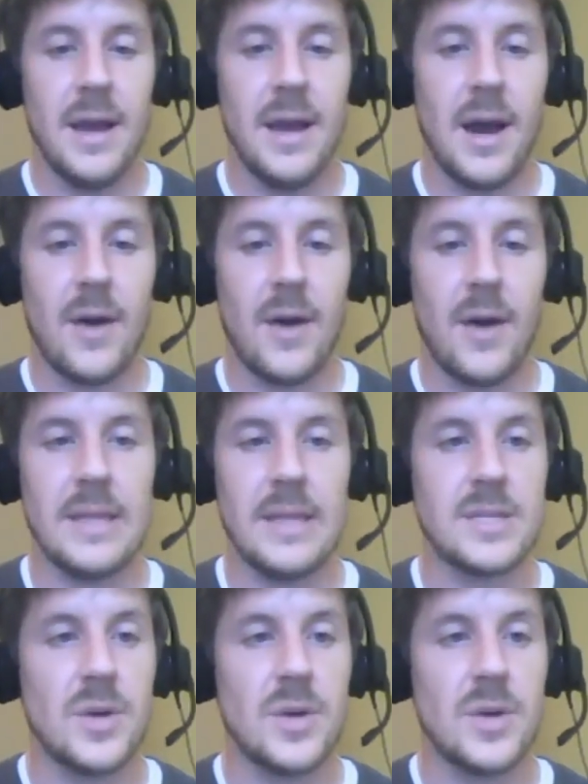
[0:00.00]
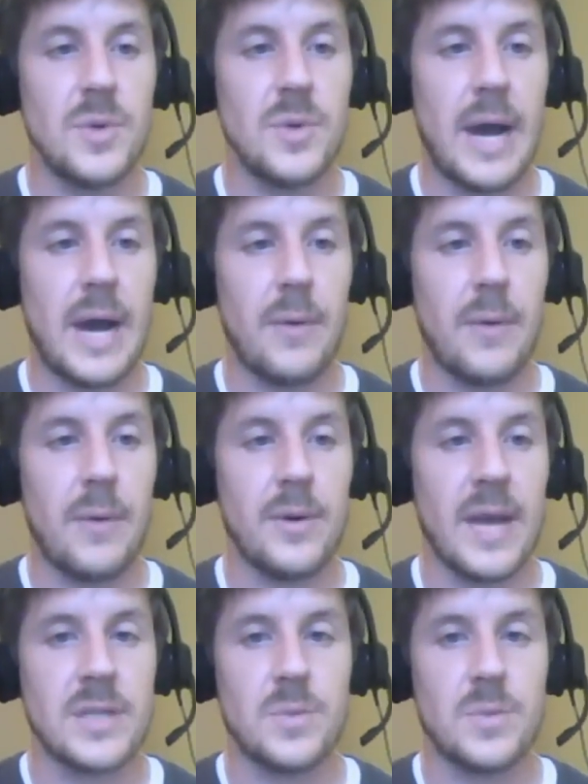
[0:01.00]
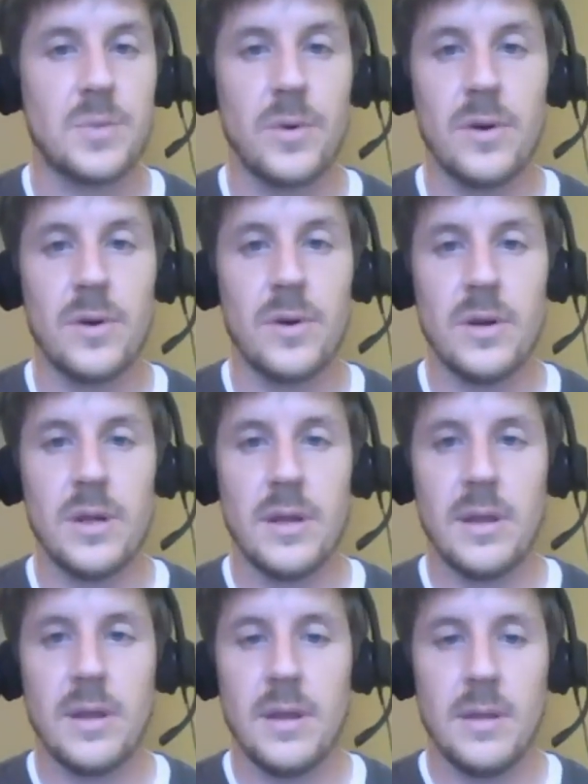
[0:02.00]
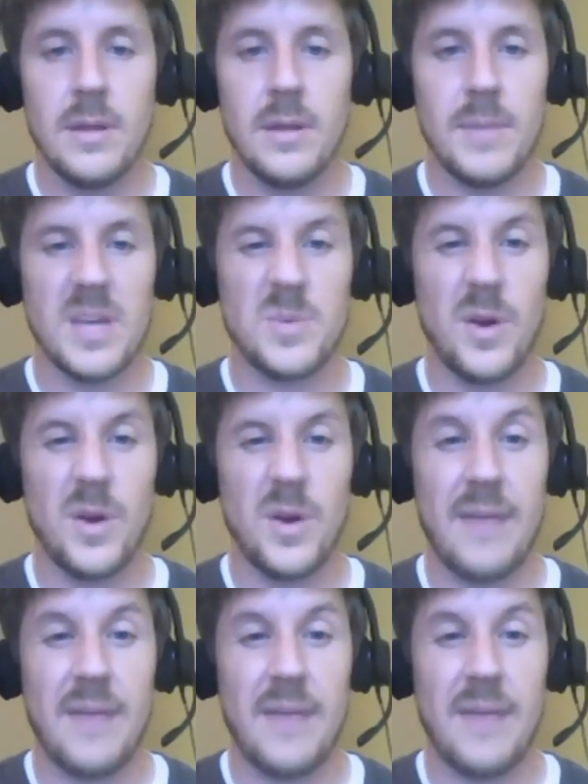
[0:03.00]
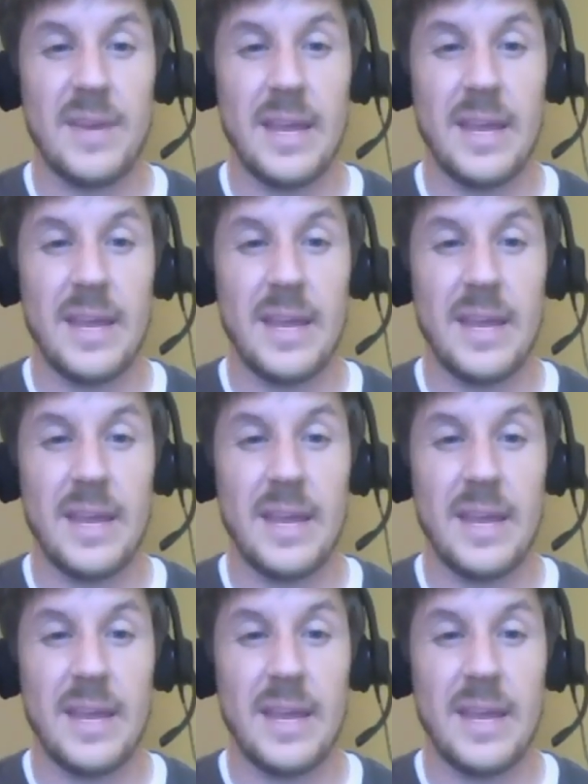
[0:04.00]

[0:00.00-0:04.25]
All right, let's go to our next word because we don't have any